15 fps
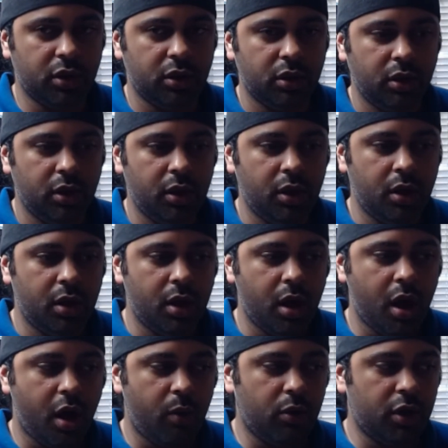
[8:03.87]

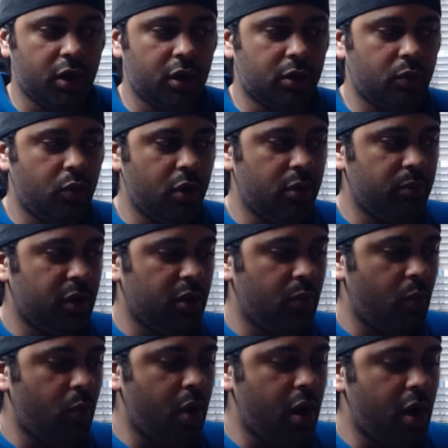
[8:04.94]
I want an
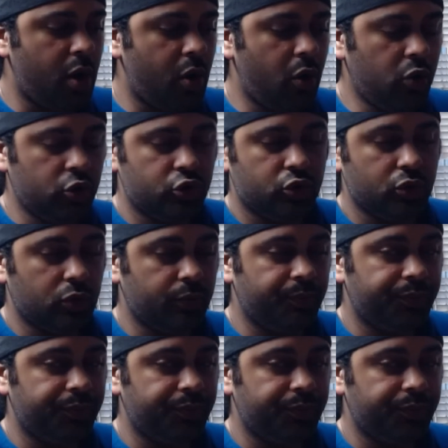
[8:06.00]
equipment where also